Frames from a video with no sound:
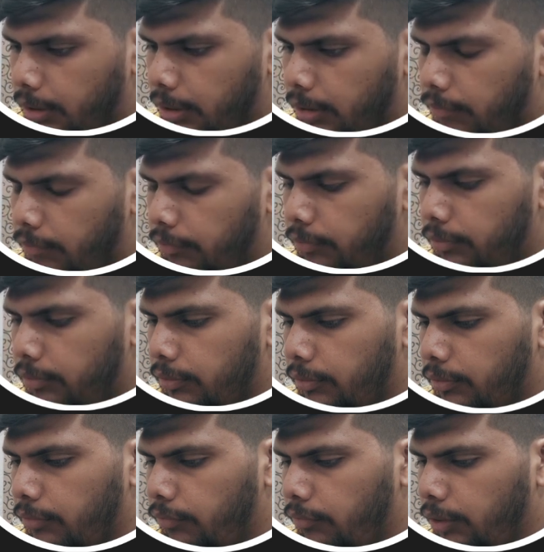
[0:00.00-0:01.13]
if
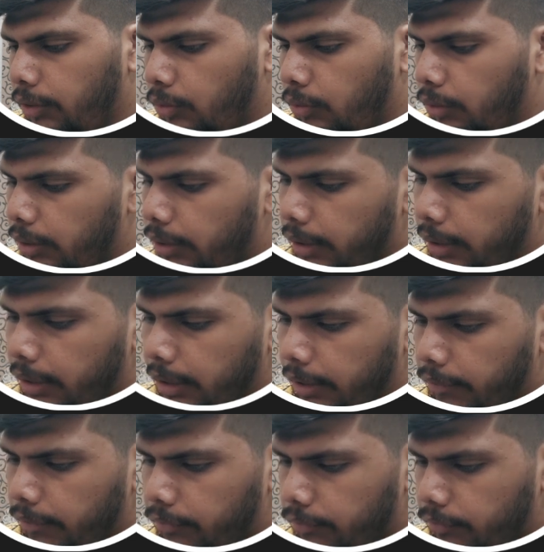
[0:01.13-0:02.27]
we already
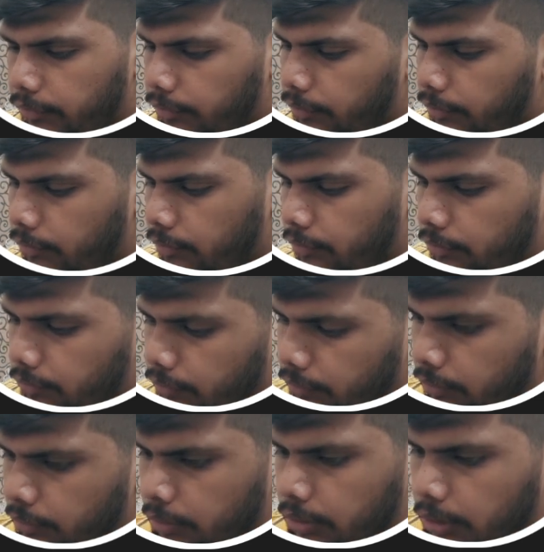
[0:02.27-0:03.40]
have
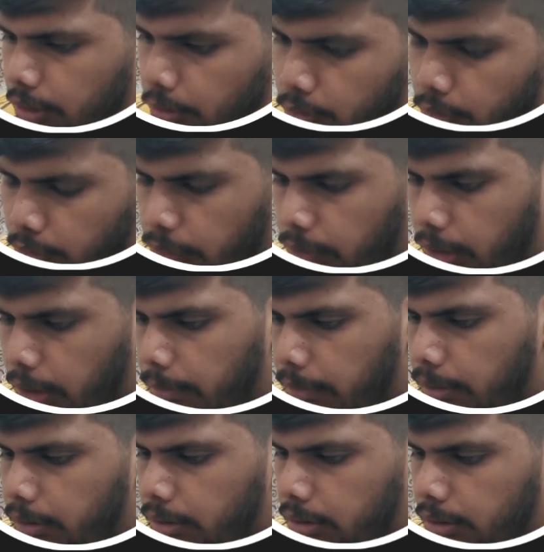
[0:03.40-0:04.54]
countdown
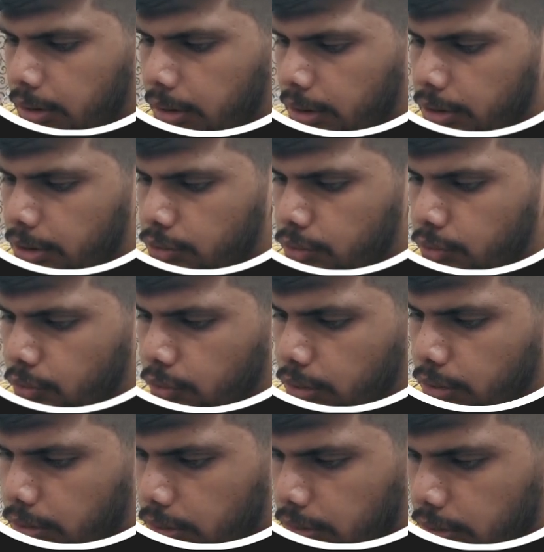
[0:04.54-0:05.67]
timer, then it should not
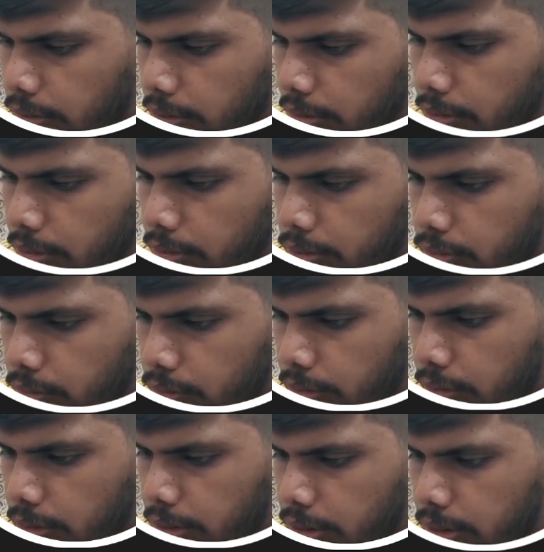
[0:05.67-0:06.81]
run. So
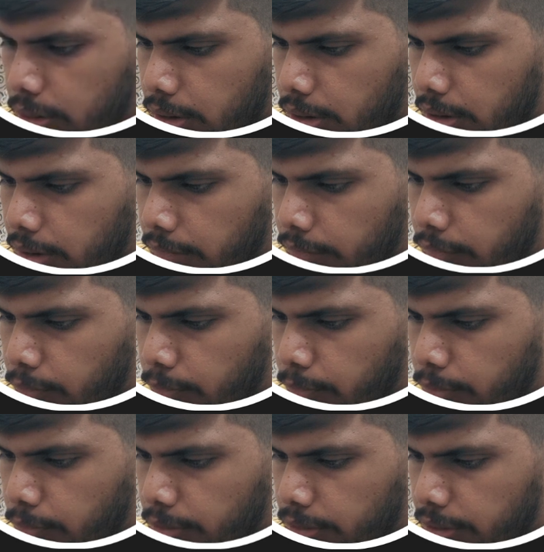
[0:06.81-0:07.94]
in this case I have to
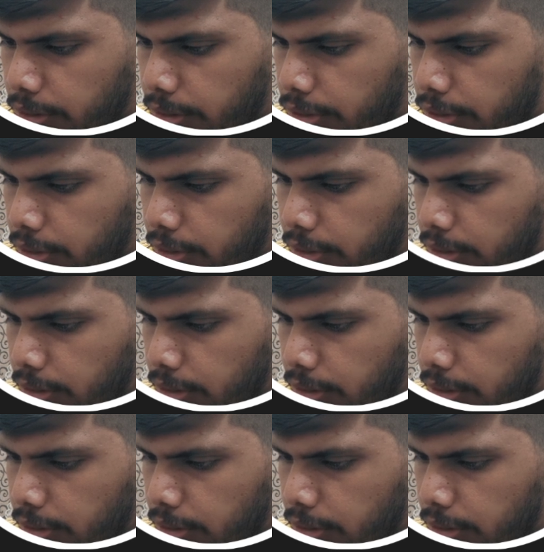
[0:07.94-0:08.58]
put this condition.